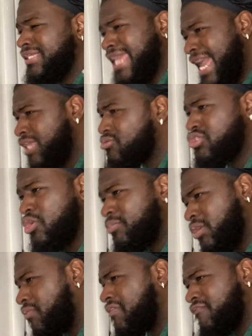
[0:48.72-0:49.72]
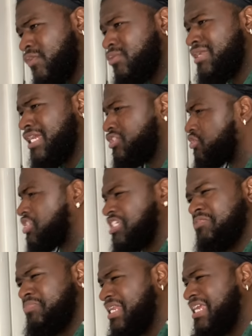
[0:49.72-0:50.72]
Yeah, you told me over the phone that you're
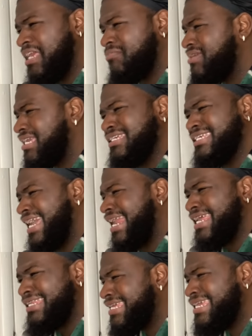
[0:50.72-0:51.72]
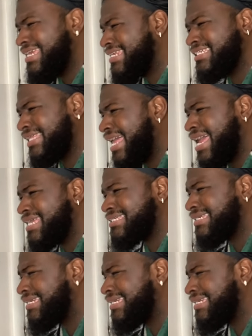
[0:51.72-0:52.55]
suspending him because he got a D in his class.